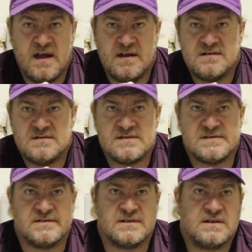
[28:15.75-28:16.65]
angles
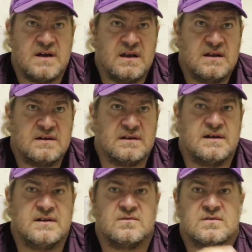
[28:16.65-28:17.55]
and color
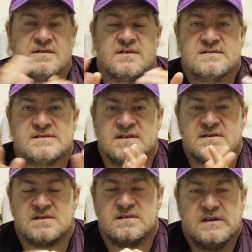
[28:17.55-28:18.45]
and all of those things.